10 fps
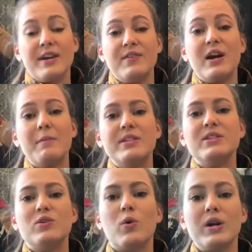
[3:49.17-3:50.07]
And if you come in
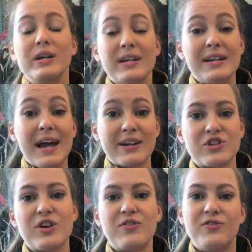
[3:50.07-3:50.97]
store, you can get
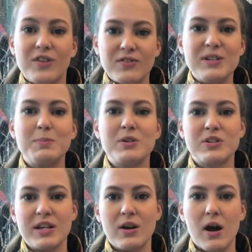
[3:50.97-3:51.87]
extra
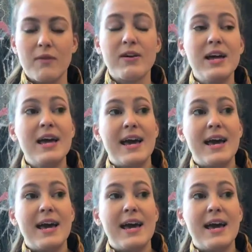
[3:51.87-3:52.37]
50% off